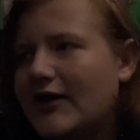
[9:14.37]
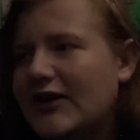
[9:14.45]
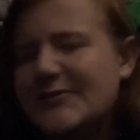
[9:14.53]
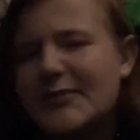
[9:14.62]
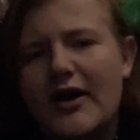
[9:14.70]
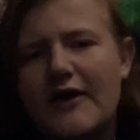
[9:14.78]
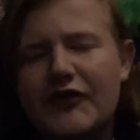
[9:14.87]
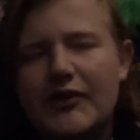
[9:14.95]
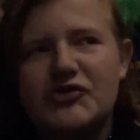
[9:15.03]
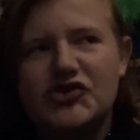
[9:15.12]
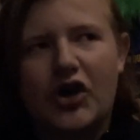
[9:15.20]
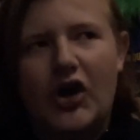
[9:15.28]
He's been
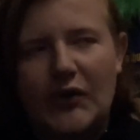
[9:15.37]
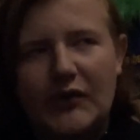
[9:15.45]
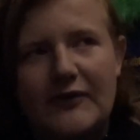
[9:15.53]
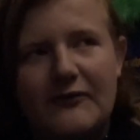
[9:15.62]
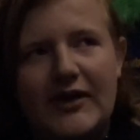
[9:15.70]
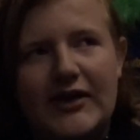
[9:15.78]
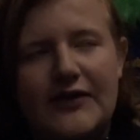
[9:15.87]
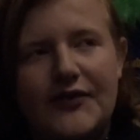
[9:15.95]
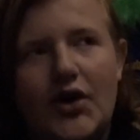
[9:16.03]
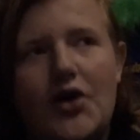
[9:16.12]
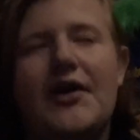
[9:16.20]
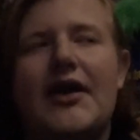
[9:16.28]
offering him chocolate, thinking
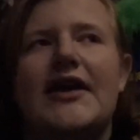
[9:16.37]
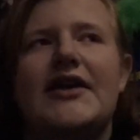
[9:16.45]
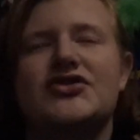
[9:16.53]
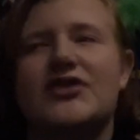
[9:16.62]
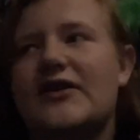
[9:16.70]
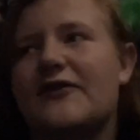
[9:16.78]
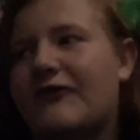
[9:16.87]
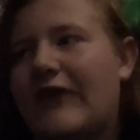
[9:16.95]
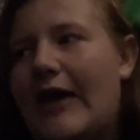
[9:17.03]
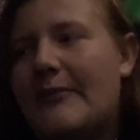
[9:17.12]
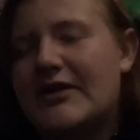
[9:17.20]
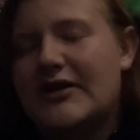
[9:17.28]
that, okay, he's trying to
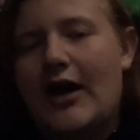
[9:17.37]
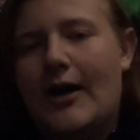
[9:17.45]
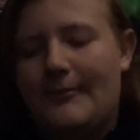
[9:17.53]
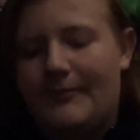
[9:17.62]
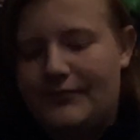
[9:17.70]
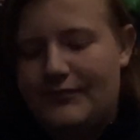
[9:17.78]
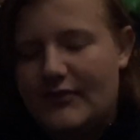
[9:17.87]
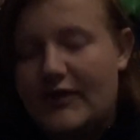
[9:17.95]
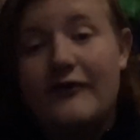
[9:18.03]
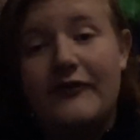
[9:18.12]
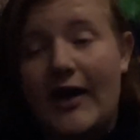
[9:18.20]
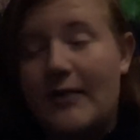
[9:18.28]
fatten me up.
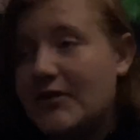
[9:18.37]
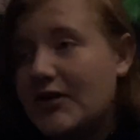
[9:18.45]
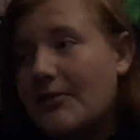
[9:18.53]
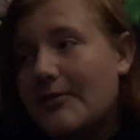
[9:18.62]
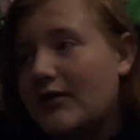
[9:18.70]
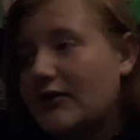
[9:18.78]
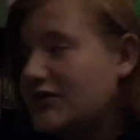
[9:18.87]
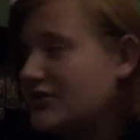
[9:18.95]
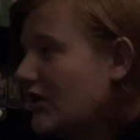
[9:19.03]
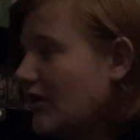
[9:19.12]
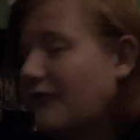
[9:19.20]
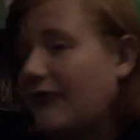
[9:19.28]
Fatten me up, man. He's
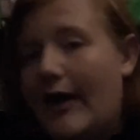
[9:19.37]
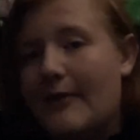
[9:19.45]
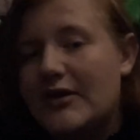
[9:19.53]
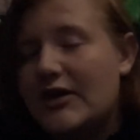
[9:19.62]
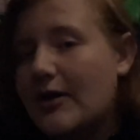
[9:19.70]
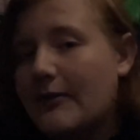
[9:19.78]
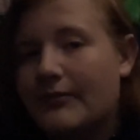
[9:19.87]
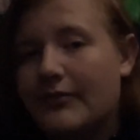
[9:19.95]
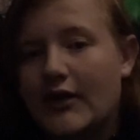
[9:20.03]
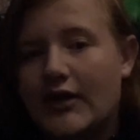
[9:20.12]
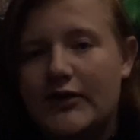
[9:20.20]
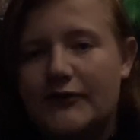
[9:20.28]
trying to fatten me up.
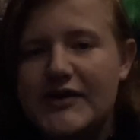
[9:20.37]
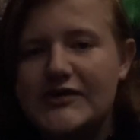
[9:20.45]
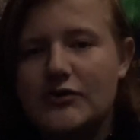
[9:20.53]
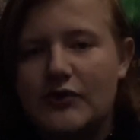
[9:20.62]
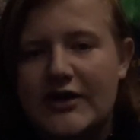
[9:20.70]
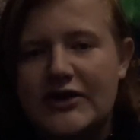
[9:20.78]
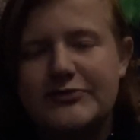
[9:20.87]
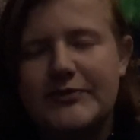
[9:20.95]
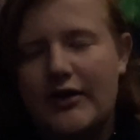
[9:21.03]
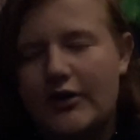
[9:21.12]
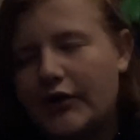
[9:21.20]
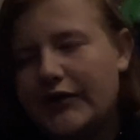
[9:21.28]
The reason is
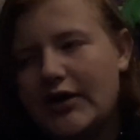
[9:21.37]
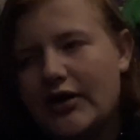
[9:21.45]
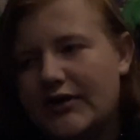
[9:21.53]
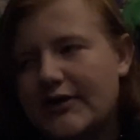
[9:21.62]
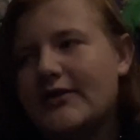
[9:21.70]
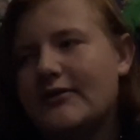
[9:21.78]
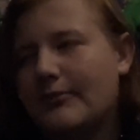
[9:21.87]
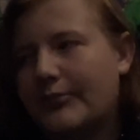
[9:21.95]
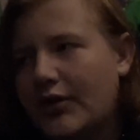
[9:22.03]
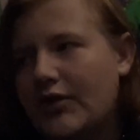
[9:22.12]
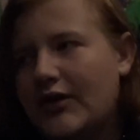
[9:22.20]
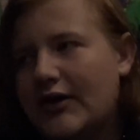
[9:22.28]
that earlier in the
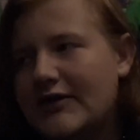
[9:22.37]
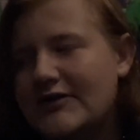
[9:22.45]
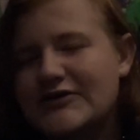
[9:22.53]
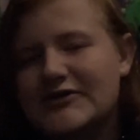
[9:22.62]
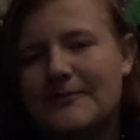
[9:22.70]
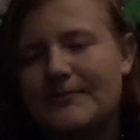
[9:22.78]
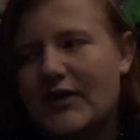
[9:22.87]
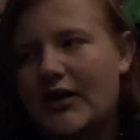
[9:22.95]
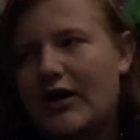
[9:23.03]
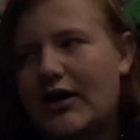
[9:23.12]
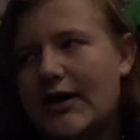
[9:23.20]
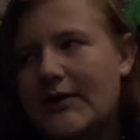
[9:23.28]
book is
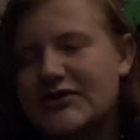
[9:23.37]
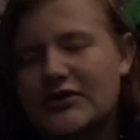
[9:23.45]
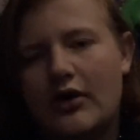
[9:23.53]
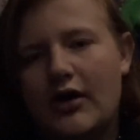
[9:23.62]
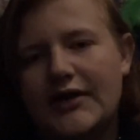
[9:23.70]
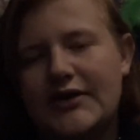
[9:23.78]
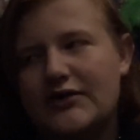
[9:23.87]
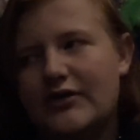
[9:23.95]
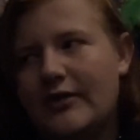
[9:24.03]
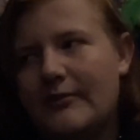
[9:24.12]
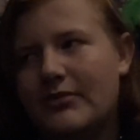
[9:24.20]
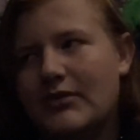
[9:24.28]
uh, he was talking to
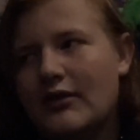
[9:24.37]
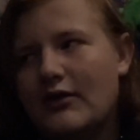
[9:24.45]
him,